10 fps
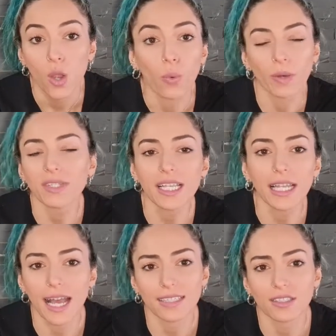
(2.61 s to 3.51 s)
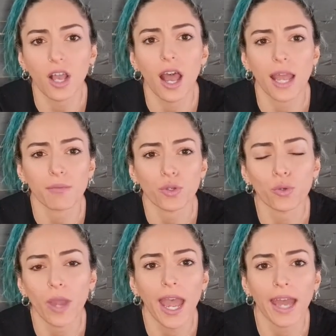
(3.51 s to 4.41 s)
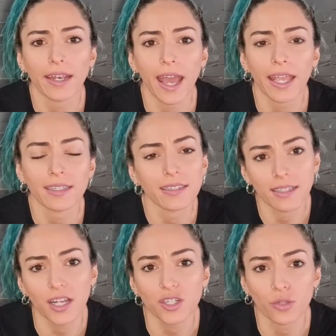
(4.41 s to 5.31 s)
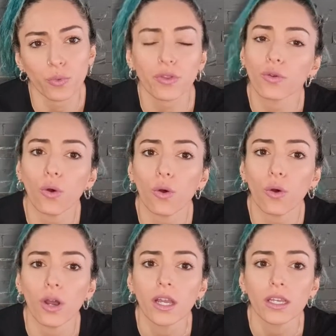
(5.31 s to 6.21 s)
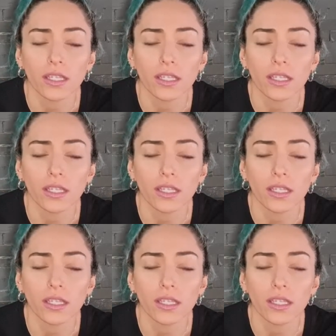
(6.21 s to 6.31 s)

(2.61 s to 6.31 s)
When was the last time you had a discussion with your